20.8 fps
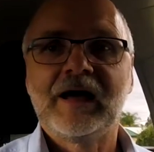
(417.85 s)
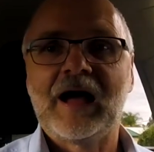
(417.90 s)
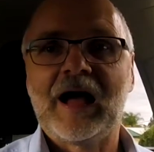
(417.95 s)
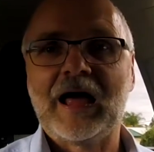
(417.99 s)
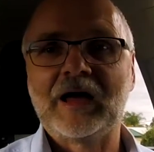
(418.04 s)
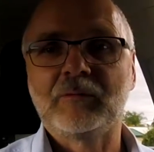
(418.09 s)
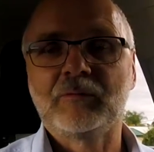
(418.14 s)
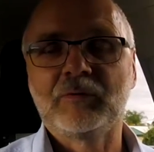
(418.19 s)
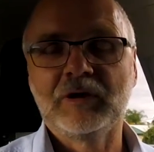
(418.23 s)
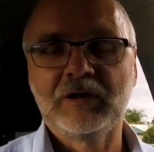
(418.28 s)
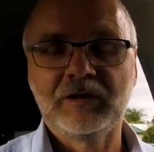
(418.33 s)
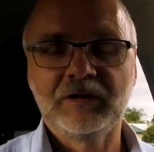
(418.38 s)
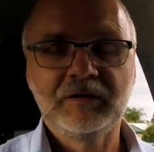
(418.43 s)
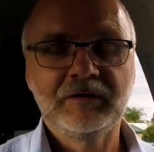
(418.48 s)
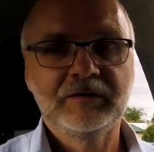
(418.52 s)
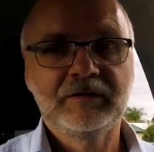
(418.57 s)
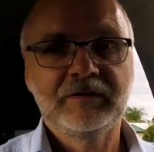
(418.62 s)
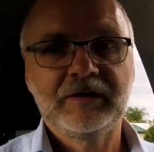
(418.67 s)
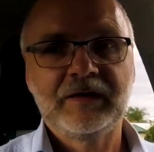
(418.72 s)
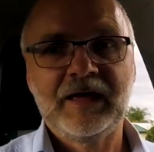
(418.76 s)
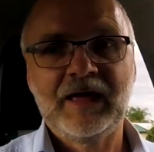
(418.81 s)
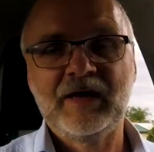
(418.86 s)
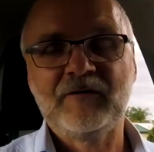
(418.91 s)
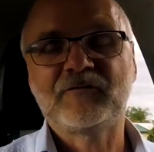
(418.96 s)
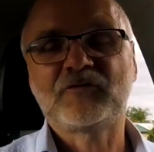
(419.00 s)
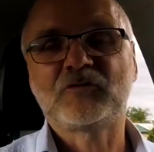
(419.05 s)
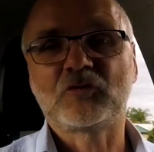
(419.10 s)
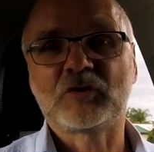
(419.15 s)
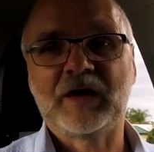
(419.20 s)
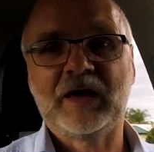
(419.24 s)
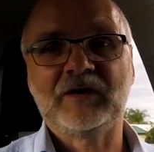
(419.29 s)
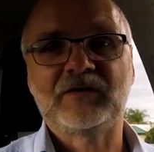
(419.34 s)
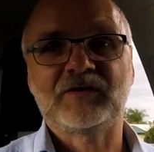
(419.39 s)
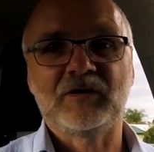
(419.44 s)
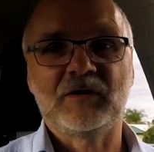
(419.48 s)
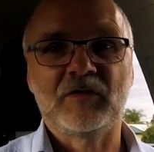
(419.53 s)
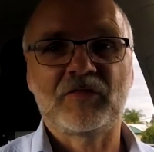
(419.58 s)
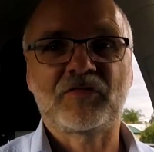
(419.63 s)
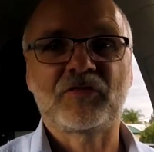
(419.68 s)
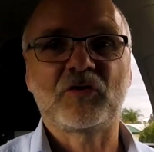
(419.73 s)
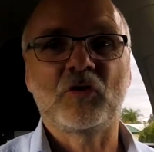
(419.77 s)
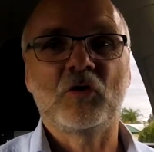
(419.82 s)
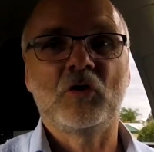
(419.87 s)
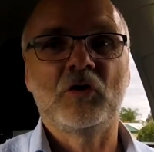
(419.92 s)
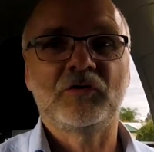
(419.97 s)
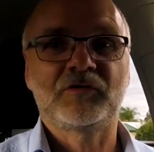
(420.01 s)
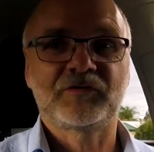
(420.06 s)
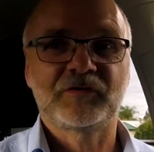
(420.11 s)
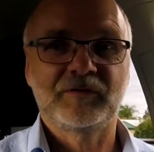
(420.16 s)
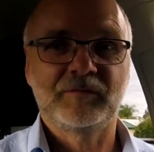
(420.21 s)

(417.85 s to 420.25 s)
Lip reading: I will have to get a third